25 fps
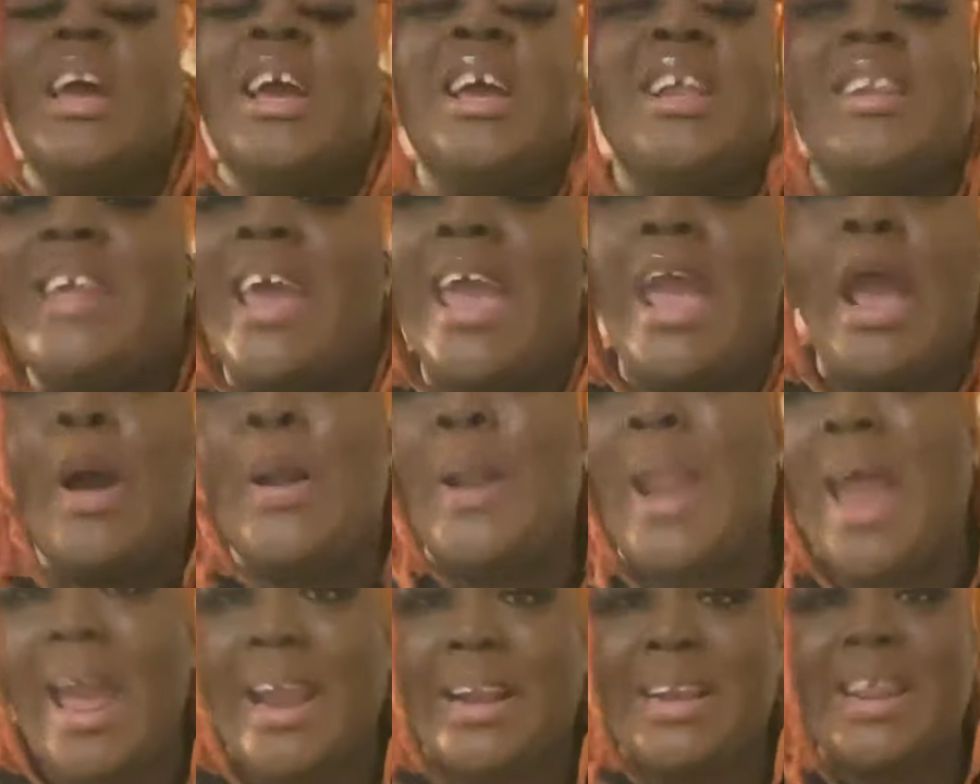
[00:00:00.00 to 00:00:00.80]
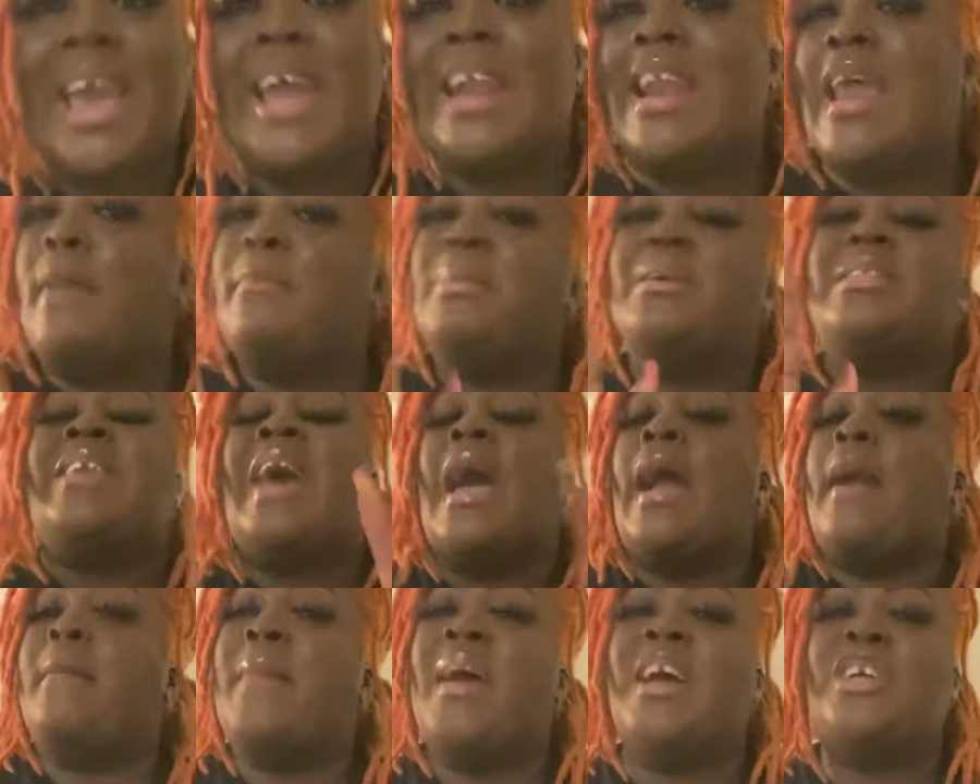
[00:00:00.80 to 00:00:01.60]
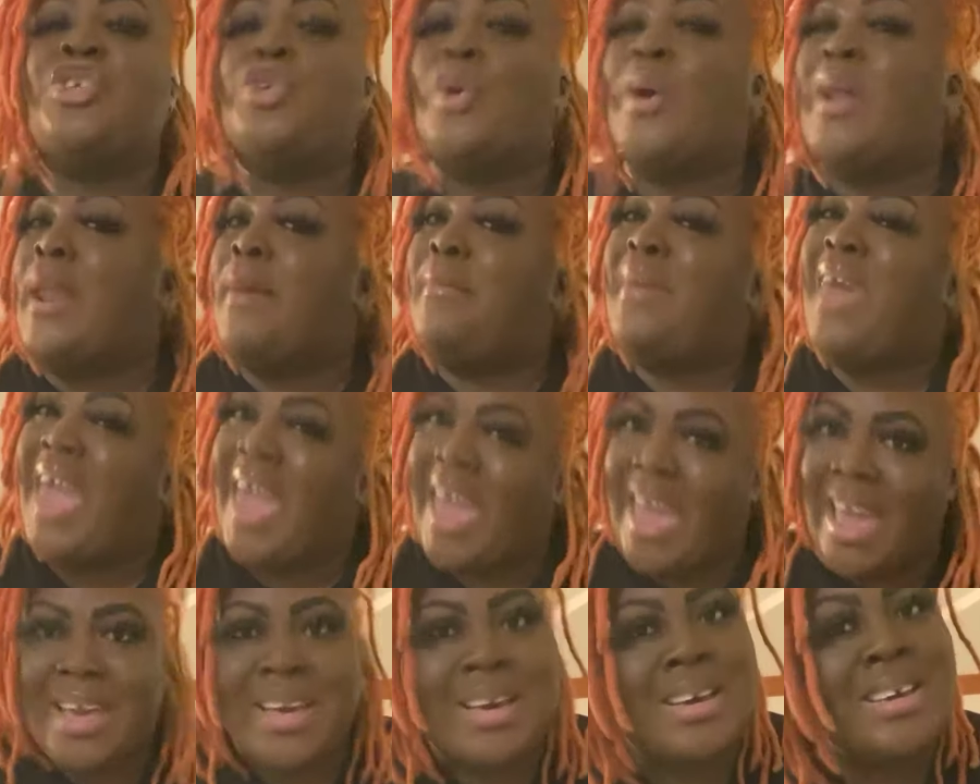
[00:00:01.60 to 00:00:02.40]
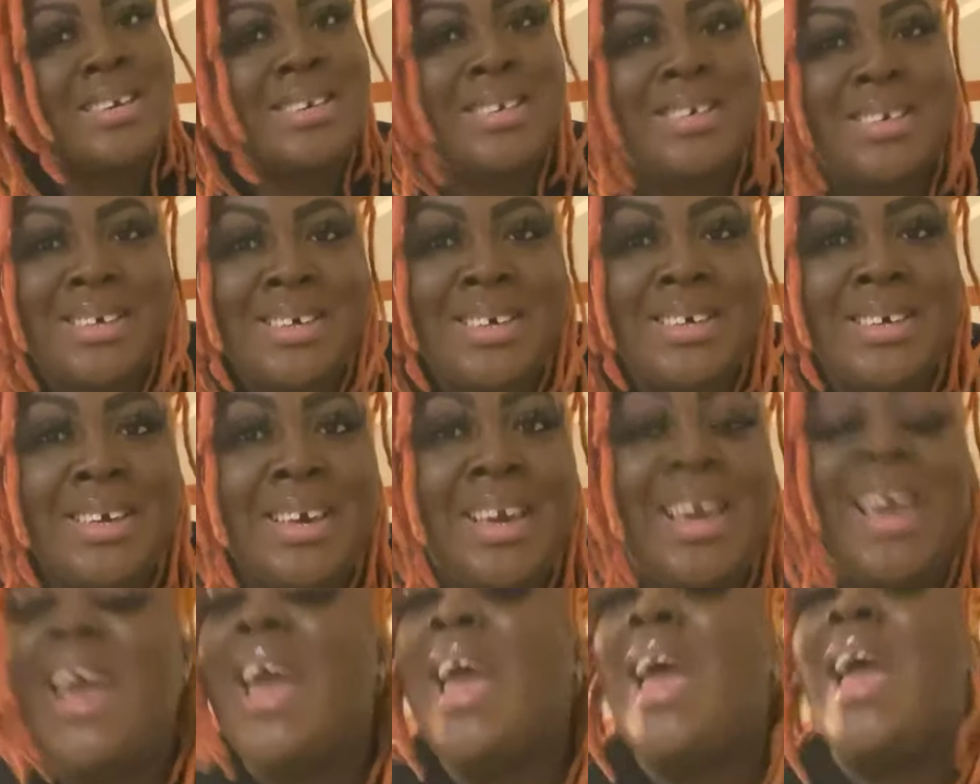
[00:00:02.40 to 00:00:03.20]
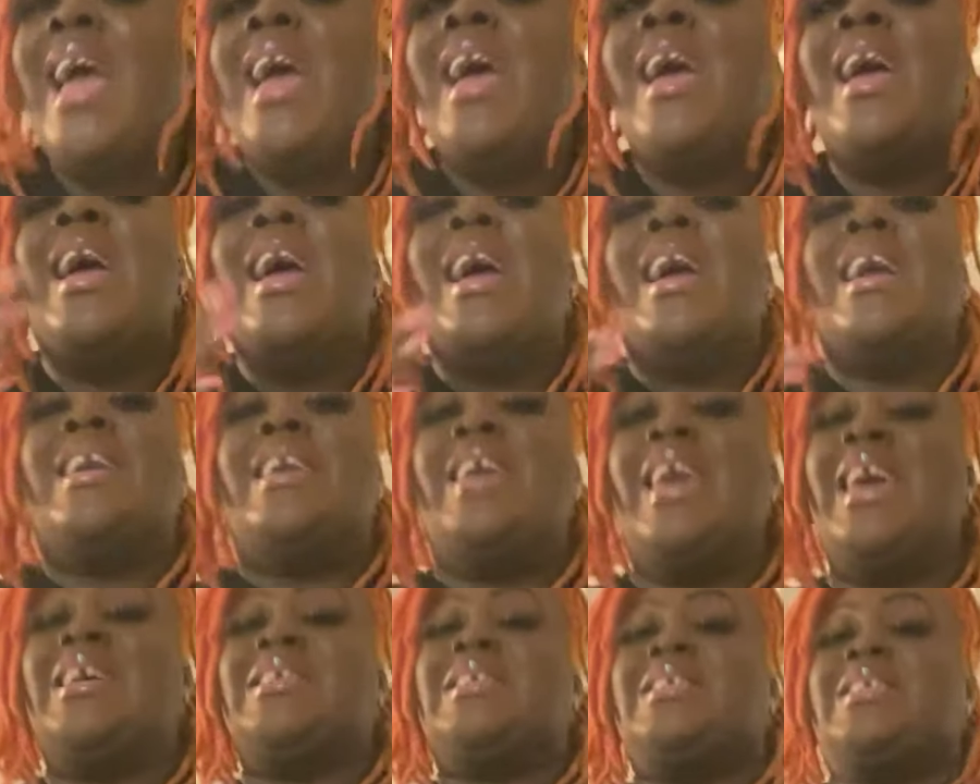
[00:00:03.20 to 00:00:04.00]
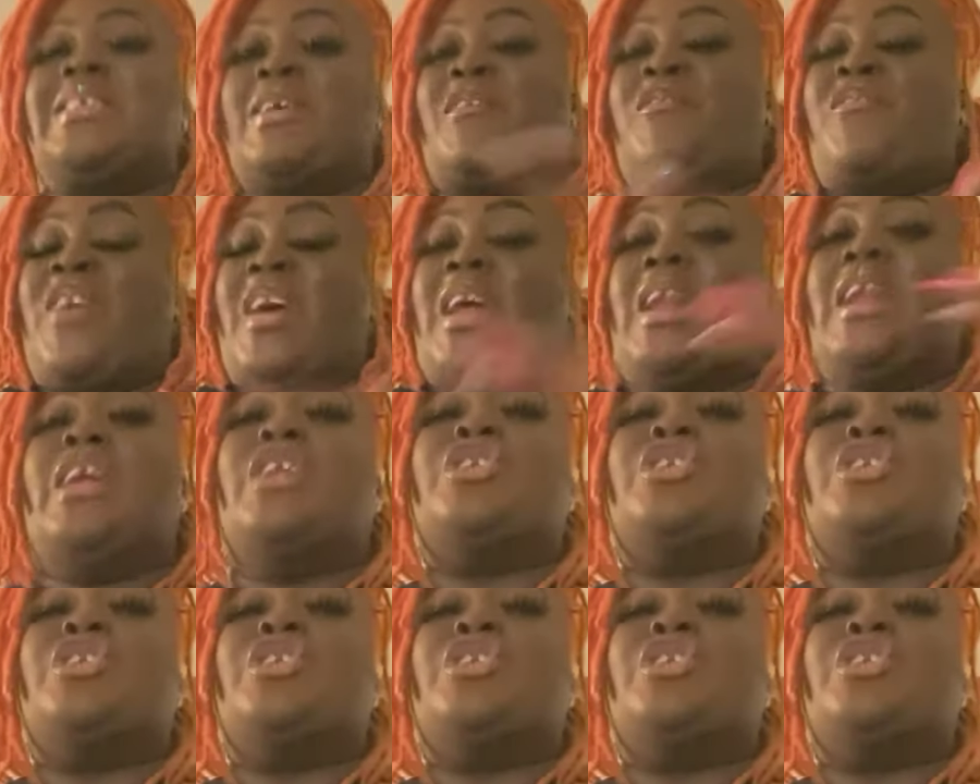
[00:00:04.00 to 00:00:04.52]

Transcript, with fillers: they don't like that. They be talking about you in the back. Get fitly